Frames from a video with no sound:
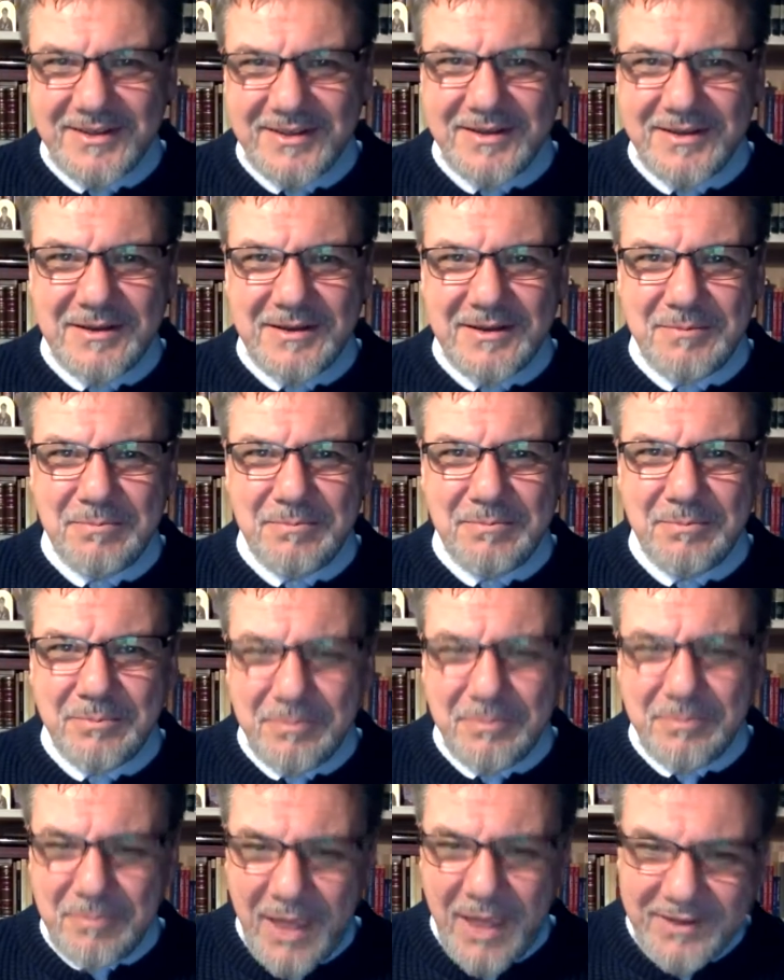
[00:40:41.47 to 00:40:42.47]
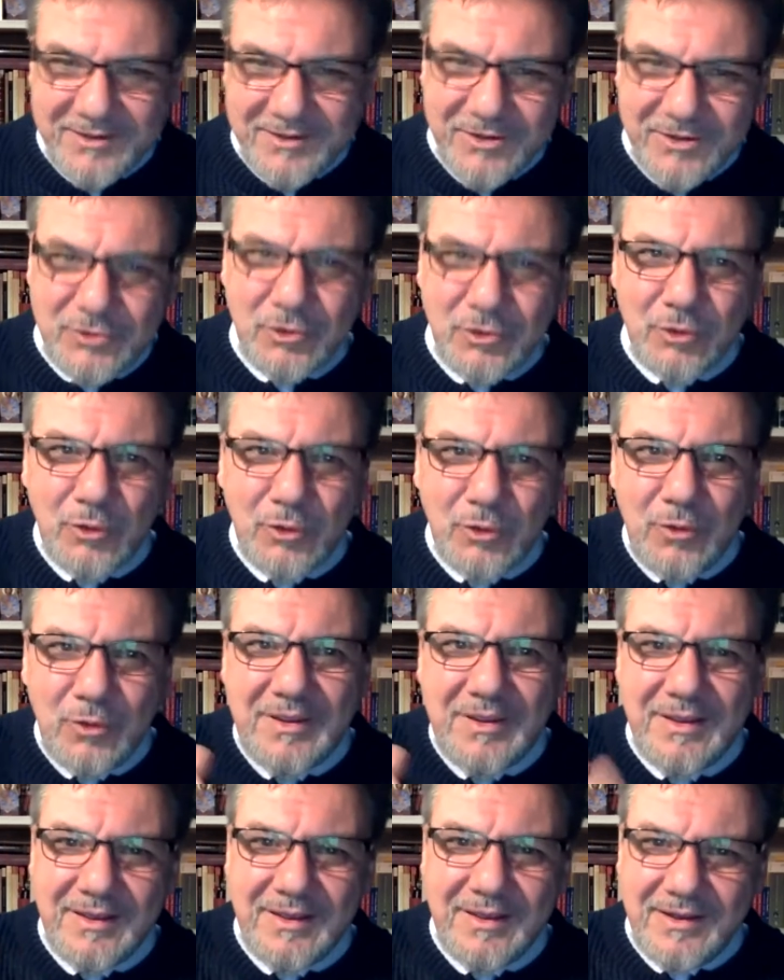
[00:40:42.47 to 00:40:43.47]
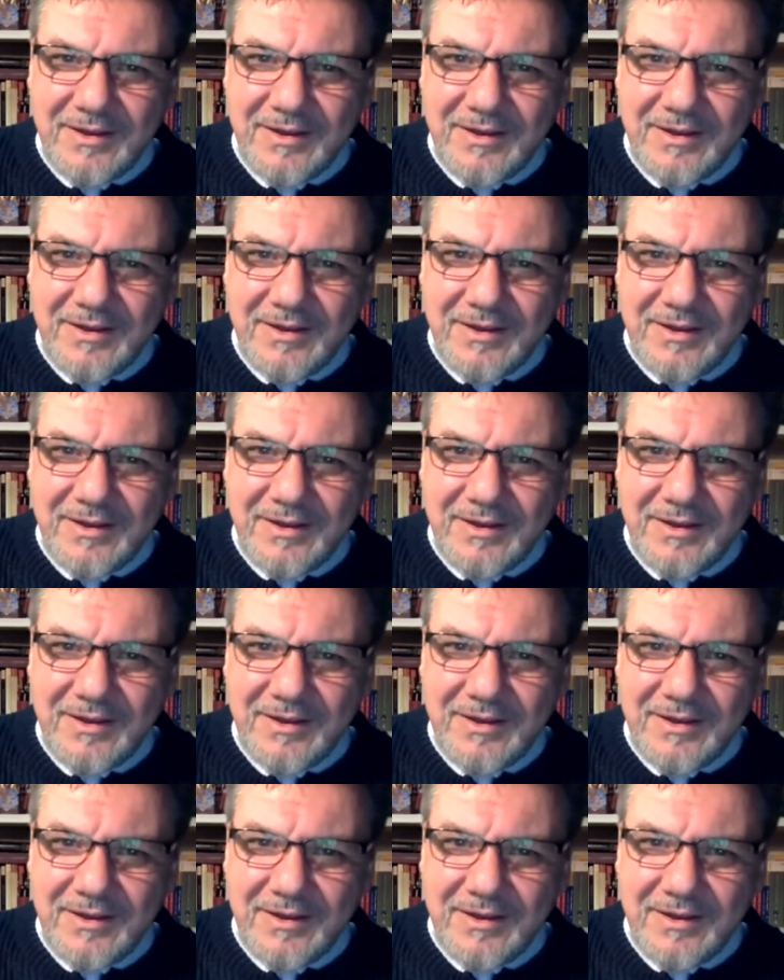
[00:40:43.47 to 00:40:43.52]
Matter is not only